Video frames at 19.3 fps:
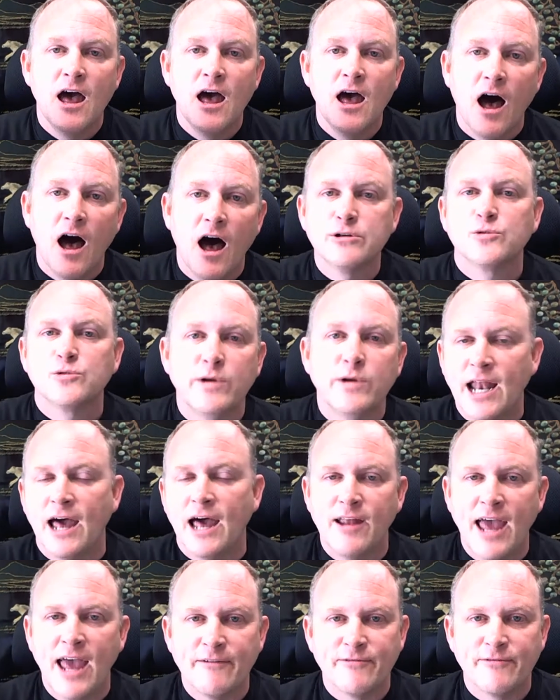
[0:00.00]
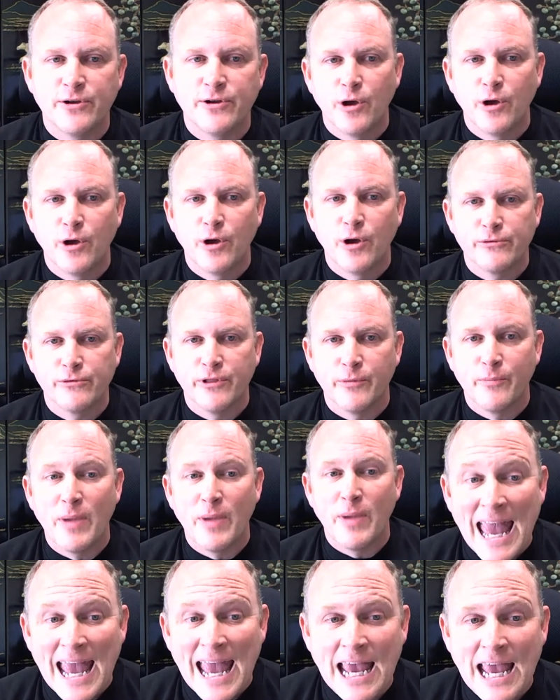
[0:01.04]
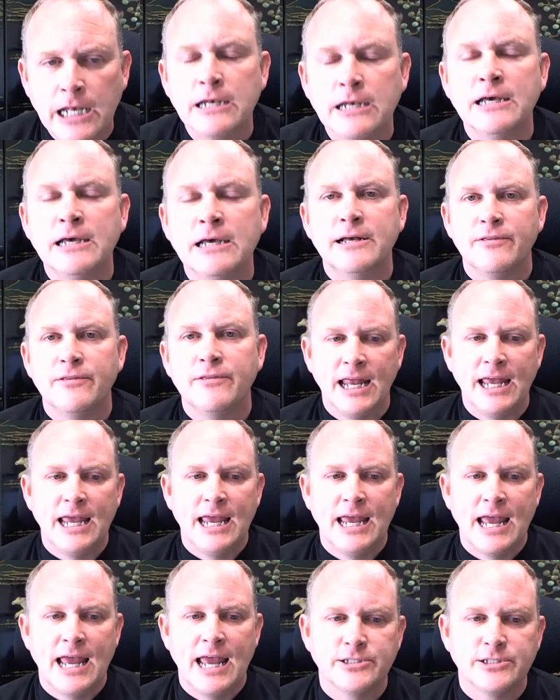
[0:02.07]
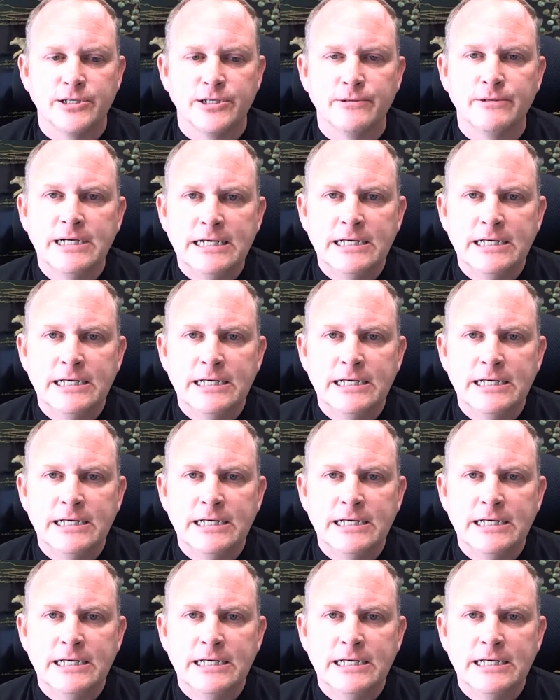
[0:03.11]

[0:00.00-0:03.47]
others would not have to go through the pain that he had to.